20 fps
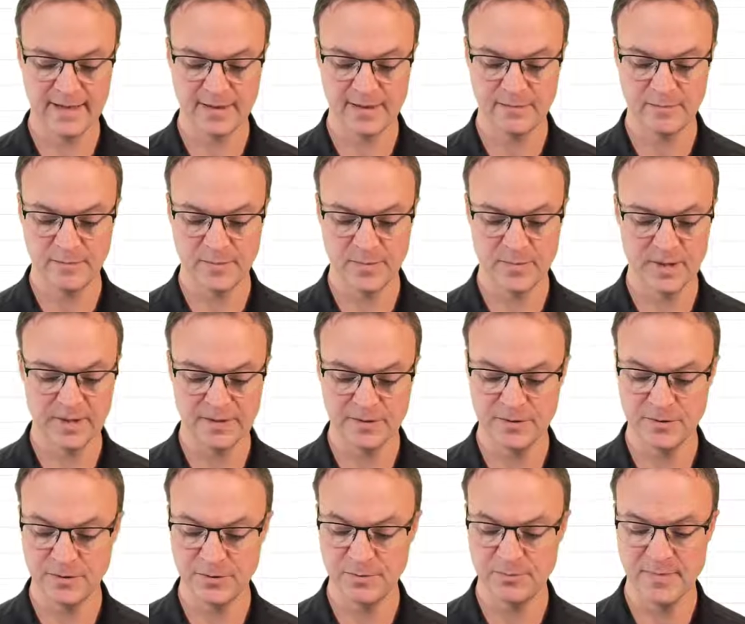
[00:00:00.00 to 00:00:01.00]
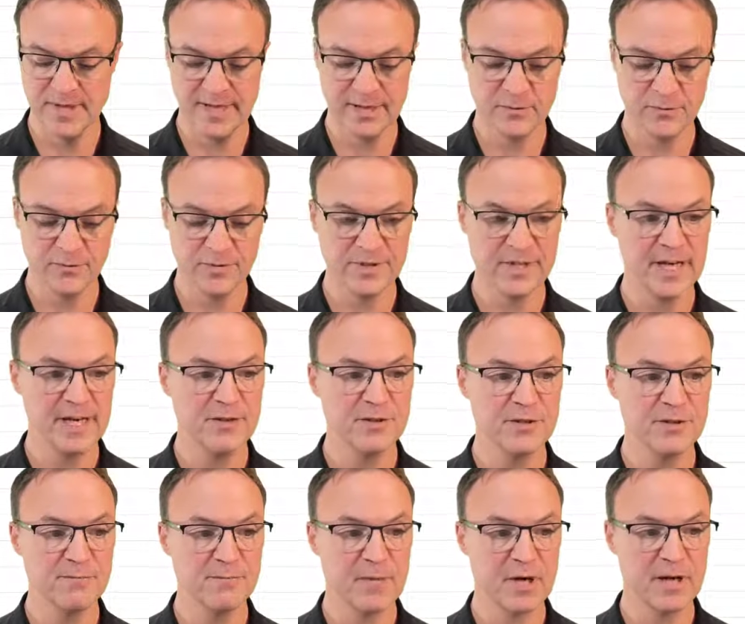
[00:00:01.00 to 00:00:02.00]
and do my
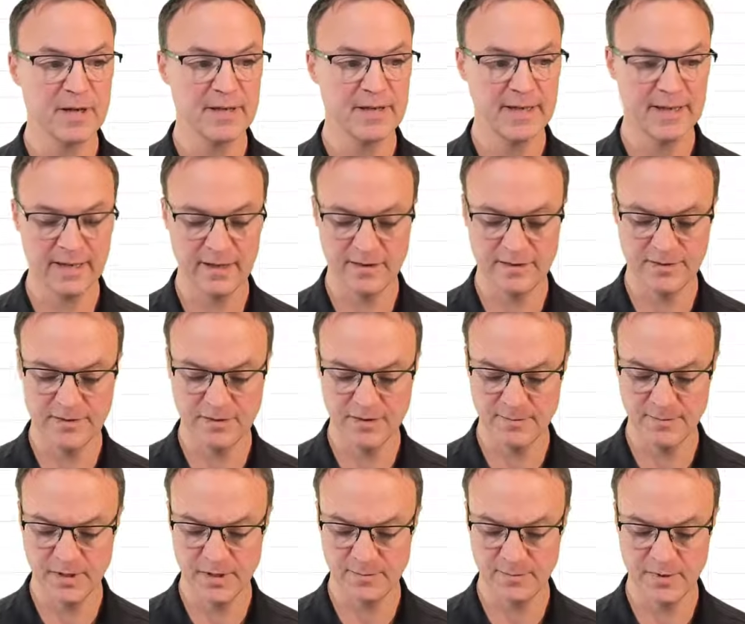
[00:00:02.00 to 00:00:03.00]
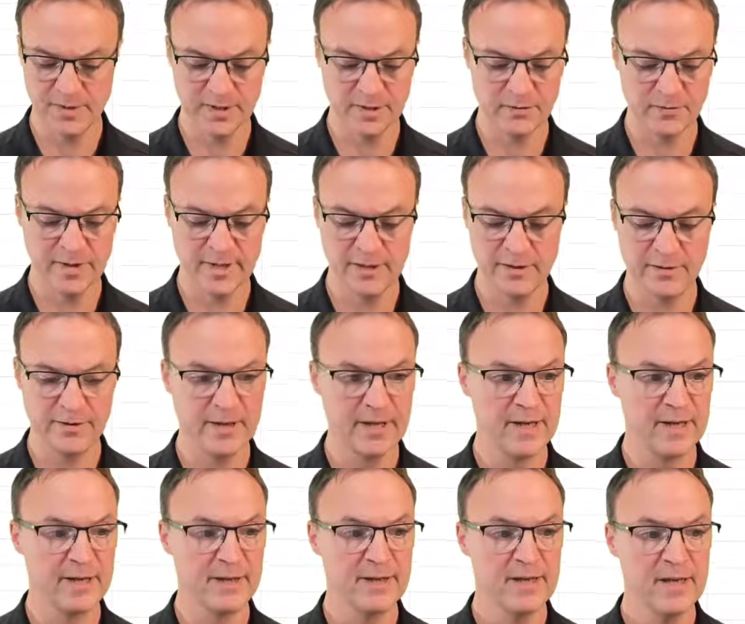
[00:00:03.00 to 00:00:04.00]
quotation mark here. So I'm going to put
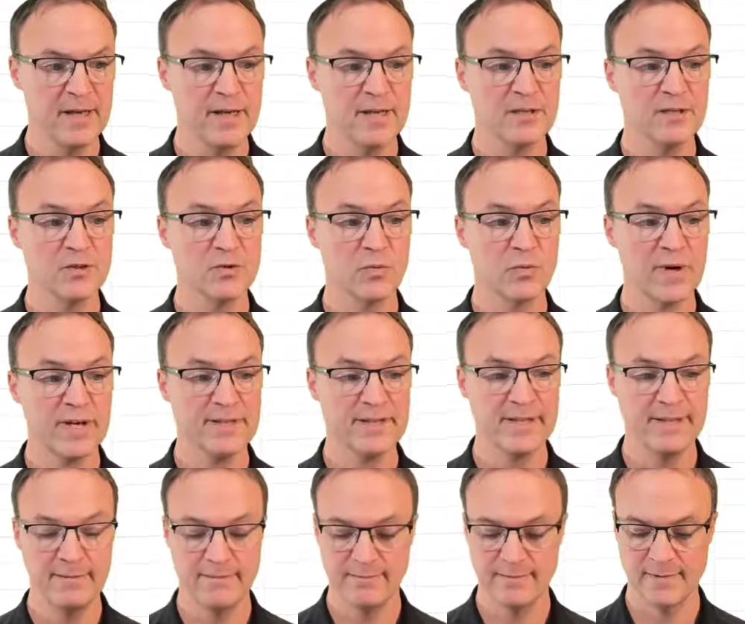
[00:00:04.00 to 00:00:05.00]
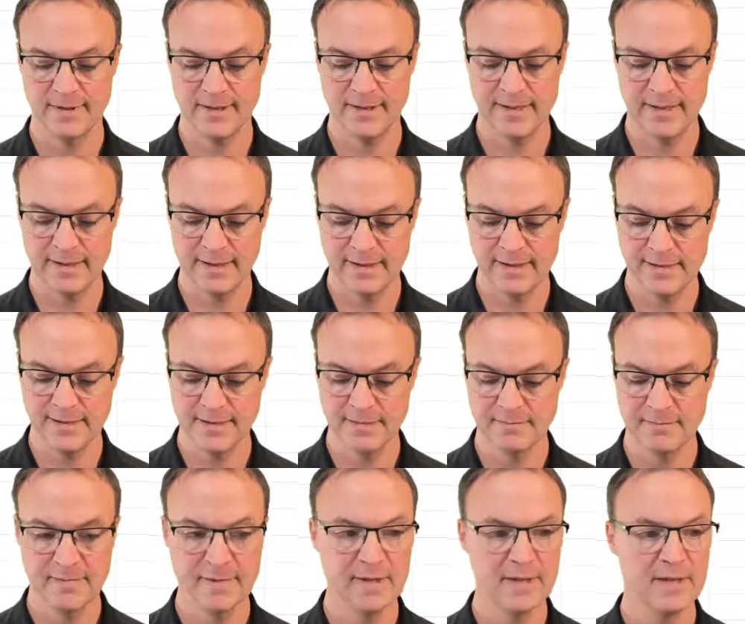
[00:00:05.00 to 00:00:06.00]
greater than twenty like
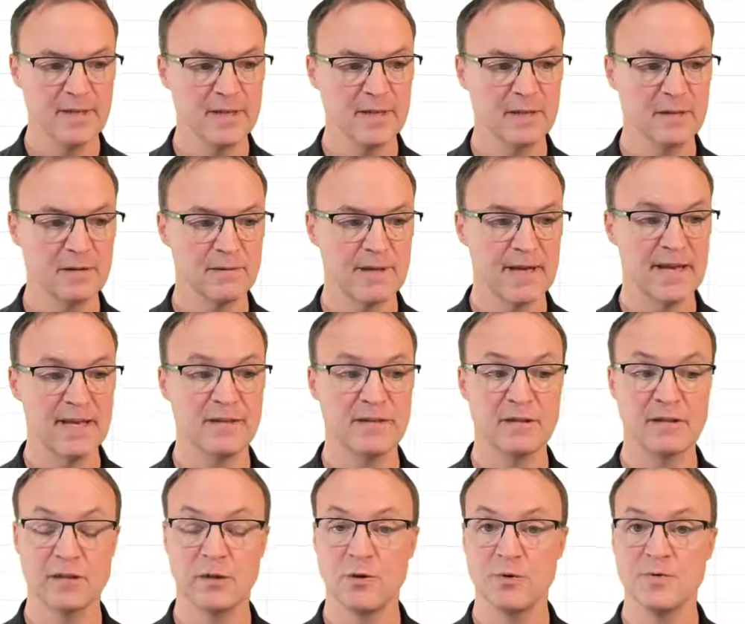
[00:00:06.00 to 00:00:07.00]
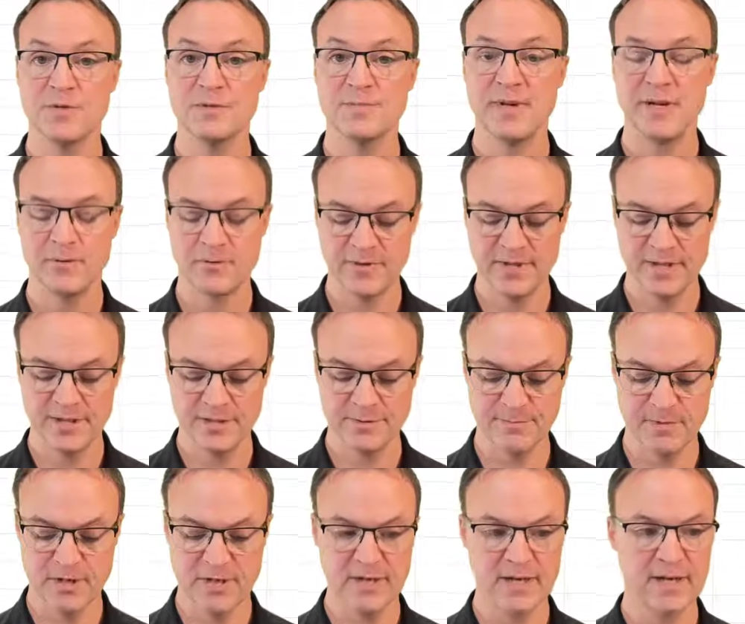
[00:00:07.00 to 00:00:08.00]
this and close my
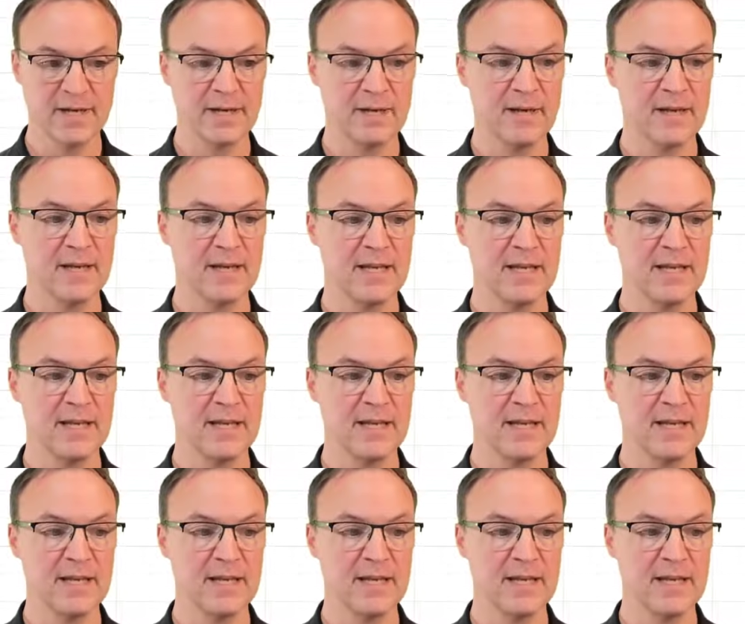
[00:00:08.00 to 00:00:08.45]
quotation mark,